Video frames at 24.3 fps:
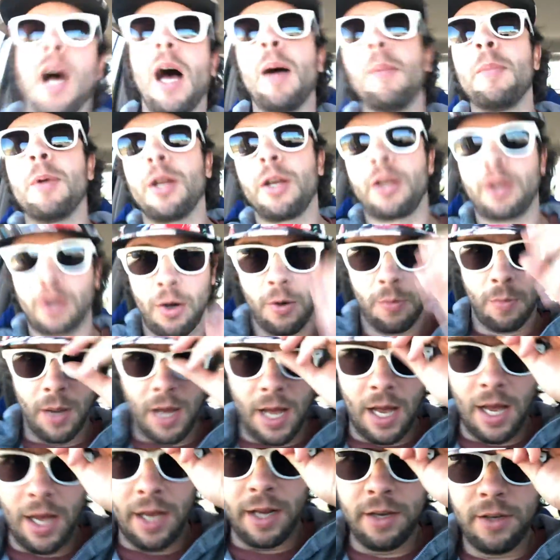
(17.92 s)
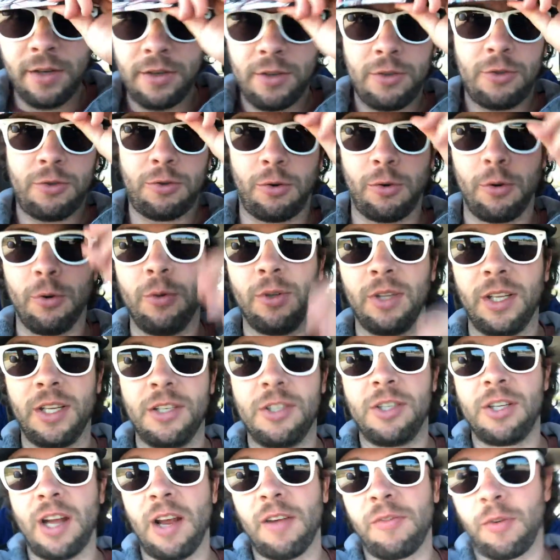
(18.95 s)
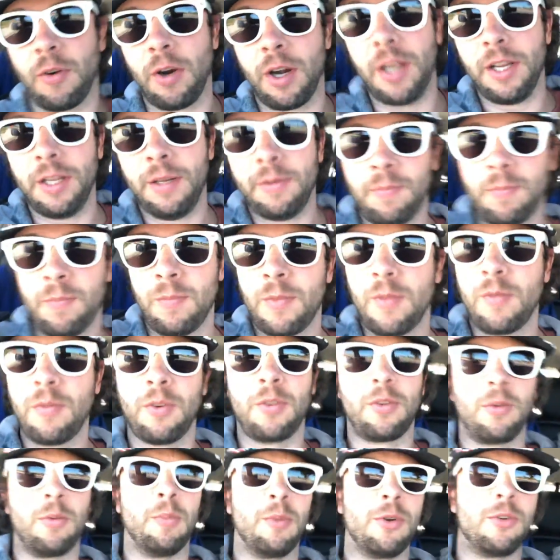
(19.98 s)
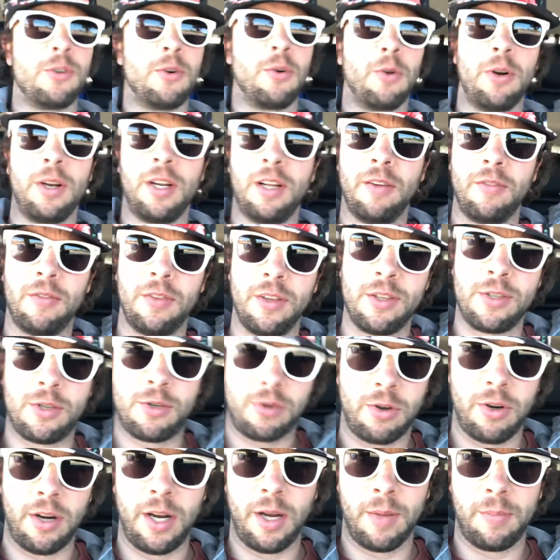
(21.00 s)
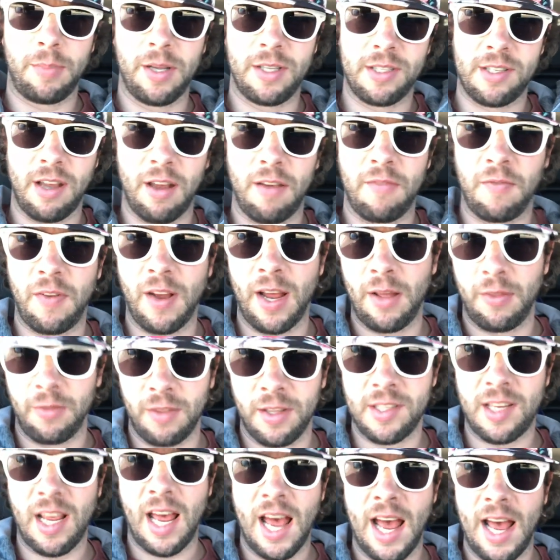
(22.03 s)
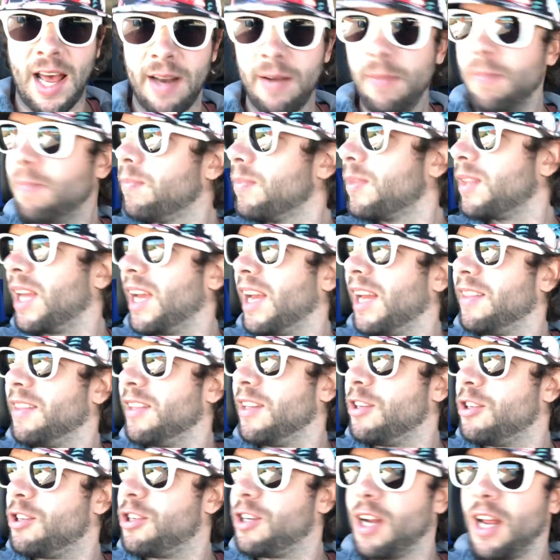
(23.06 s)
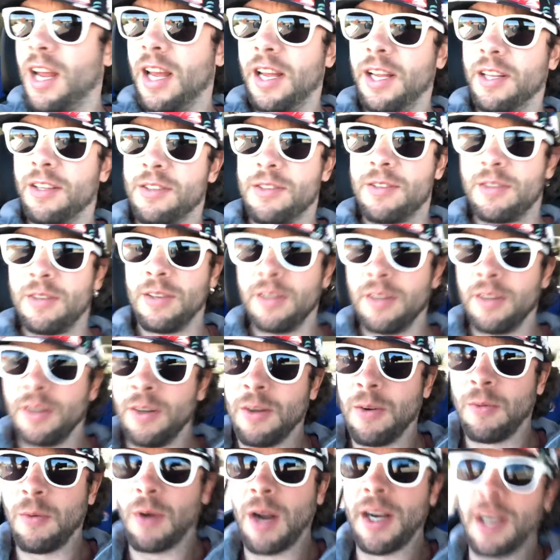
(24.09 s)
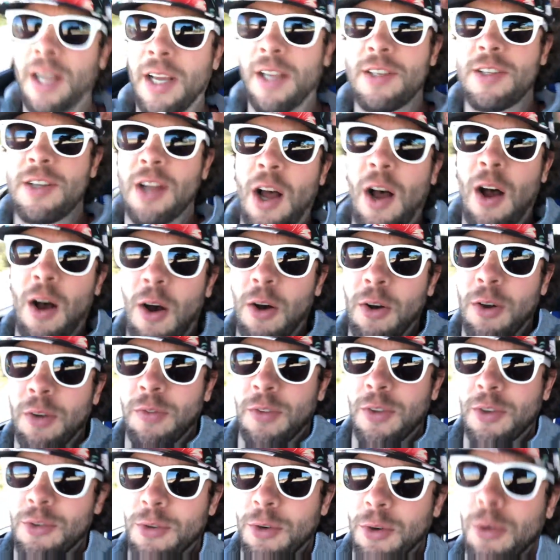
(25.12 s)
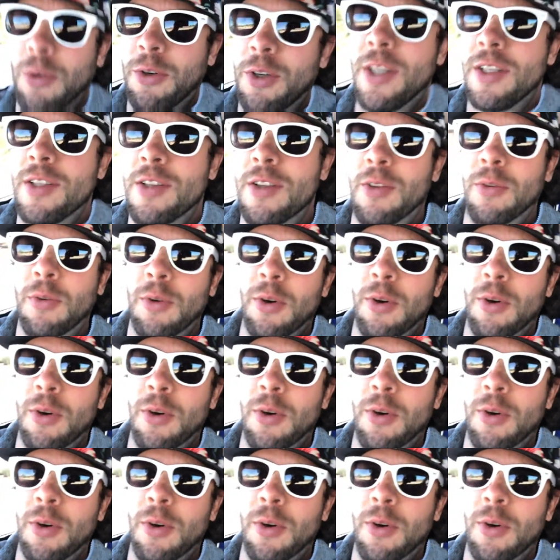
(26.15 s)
I'm going to go by truly Jeffrey for the majority of this trip, as I found this hat and these shades right next to all of the Trulies in